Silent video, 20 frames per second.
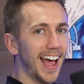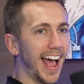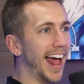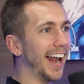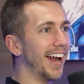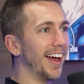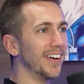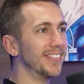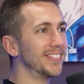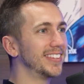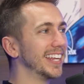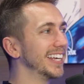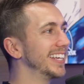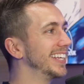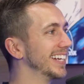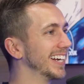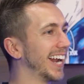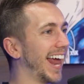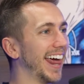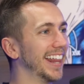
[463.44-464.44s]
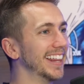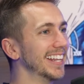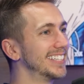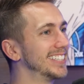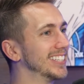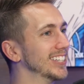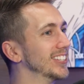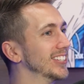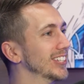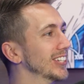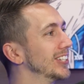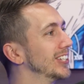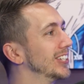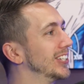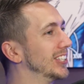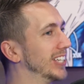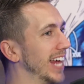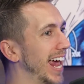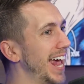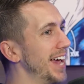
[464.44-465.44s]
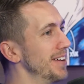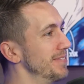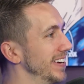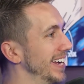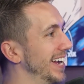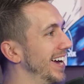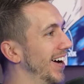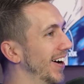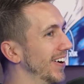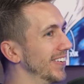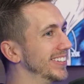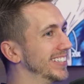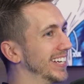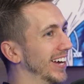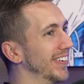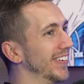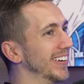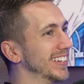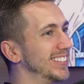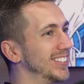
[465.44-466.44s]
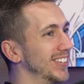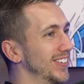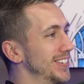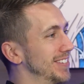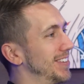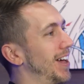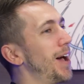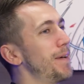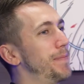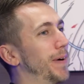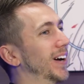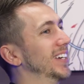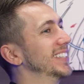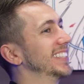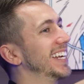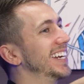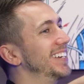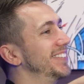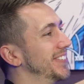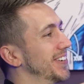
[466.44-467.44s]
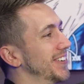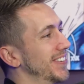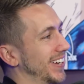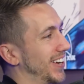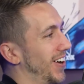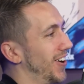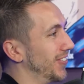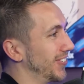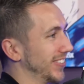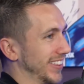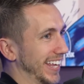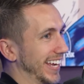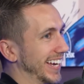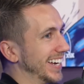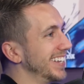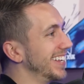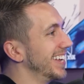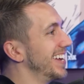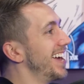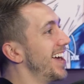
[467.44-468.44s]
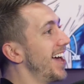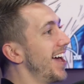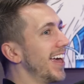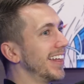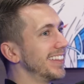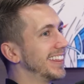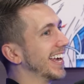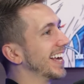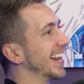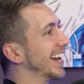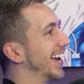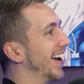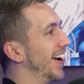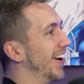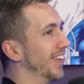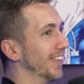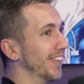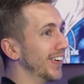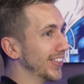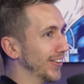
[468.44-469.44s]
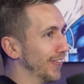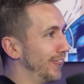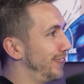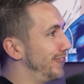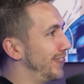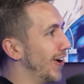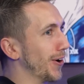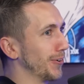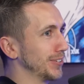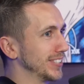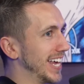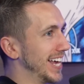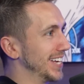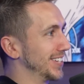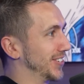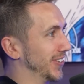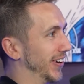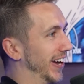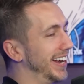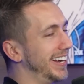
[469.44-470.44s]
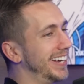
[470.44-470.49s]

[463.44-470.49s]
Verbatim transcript: then also, I'm thinking like this is just setting me up. So as soon as I post any form of golf thing, they're gonna go, "What the fuck was that swing?"